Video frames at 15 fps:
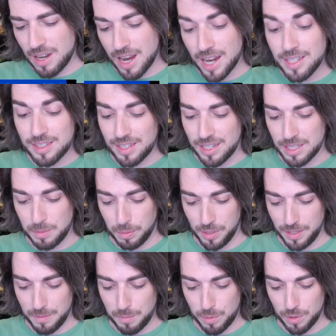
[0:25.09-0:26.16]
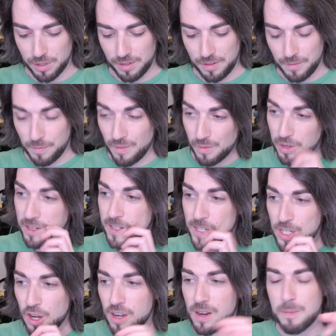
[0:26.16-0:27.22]
I'd say it's pretty important. We're going to
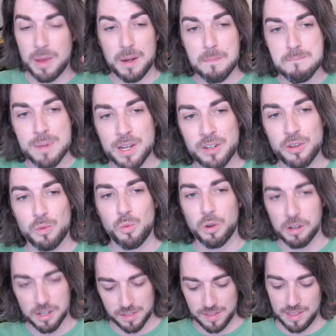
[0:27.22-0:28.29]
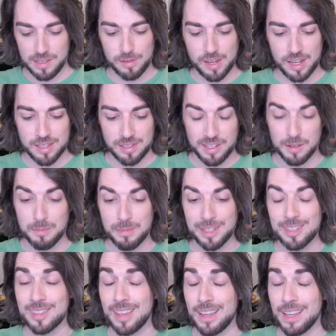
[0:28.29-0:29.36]
talk about a bunch of words that you guys hear me
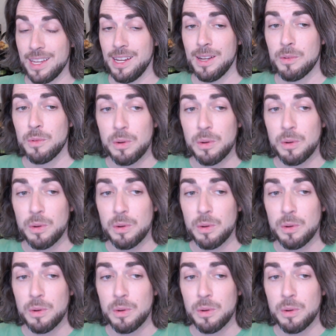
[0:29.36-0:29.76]
say